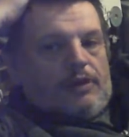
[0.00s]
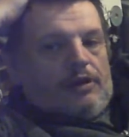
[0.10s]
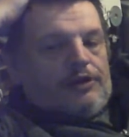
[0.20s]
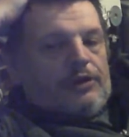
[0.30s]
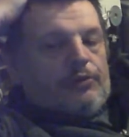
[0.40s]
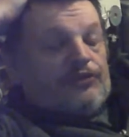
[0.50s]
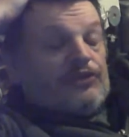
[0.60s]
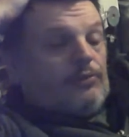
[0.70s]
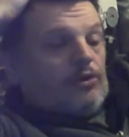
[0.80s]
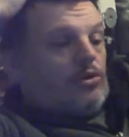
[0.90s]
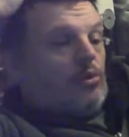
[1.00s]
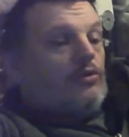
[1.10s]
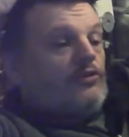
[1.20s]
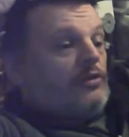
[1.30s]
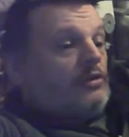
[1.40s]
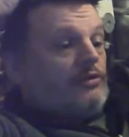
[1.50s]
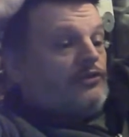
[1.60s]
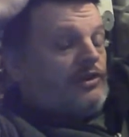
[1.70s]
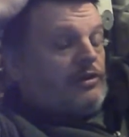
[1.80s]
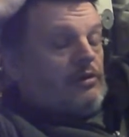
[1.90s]
I know with some of the coolers, like I
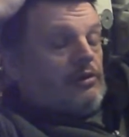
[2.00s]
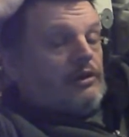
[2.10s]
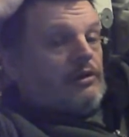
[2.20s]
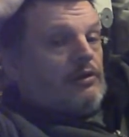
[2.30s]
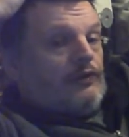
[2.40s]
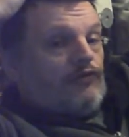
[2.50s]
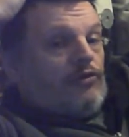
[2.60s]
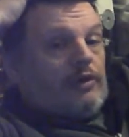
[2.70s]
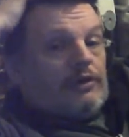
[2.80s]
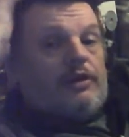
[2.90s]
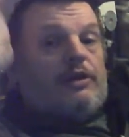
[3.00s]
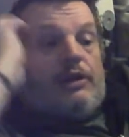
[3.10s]
said, like, you know, I've tried,